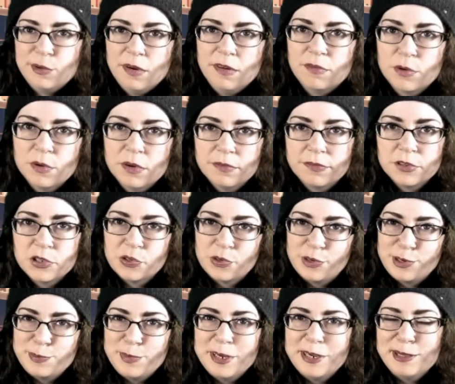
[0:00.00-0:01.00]
everyone for
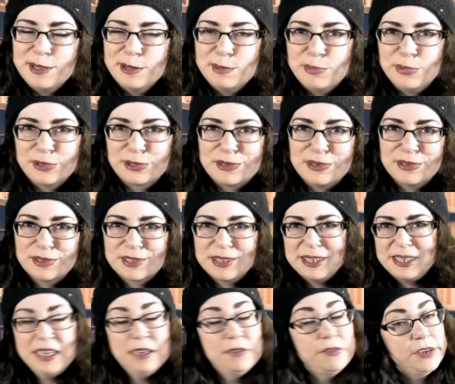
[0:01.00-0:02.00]
joining me in the Book Nook
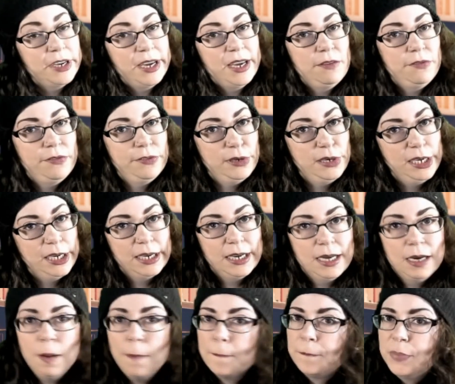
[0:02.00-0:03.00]
today. If you had fun hanging
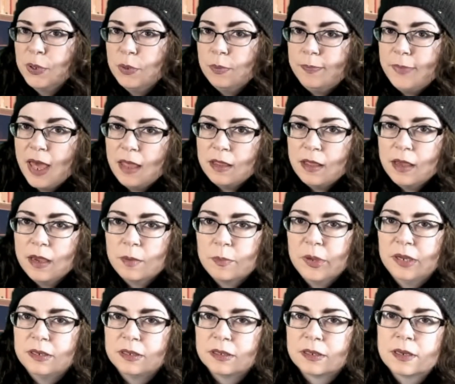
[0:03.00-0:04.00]
out, boop that like
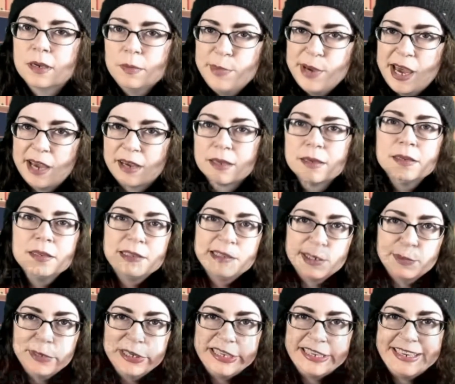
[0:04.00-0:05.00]
button, come back, see
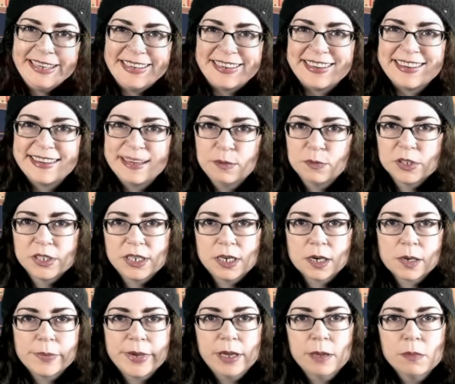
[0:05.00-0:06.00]
me again, and we'll talk
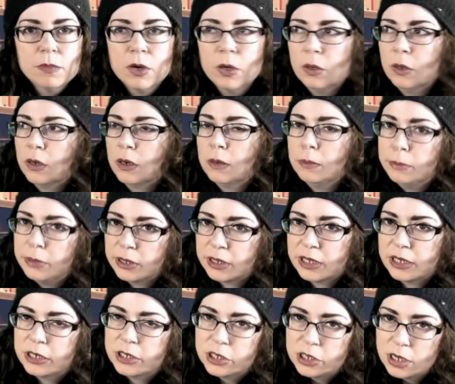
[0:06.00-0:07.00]
about more
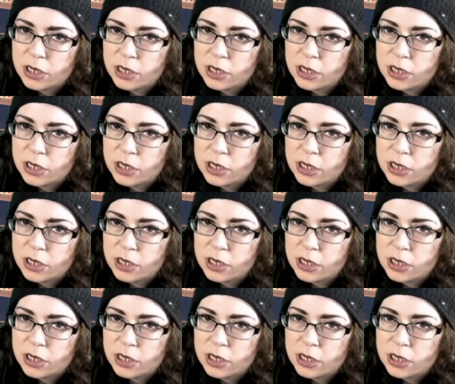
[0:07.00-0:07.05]
bookish